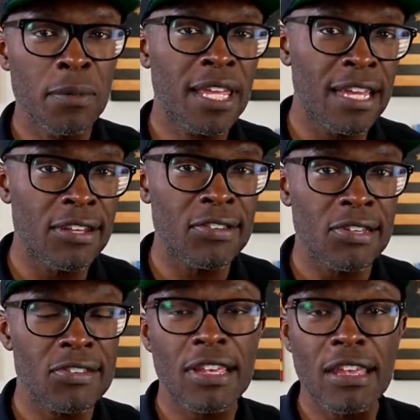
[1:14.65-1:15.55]

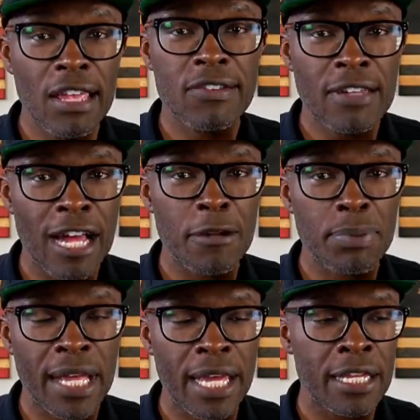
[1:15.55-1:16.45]
Kansas, is not
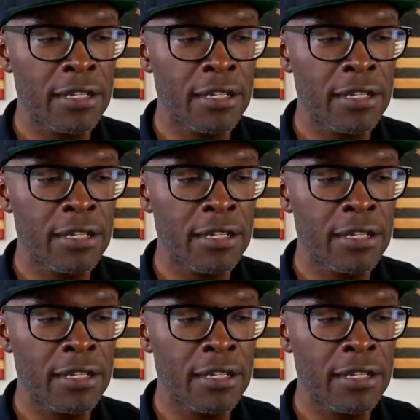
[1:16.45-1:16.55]
black.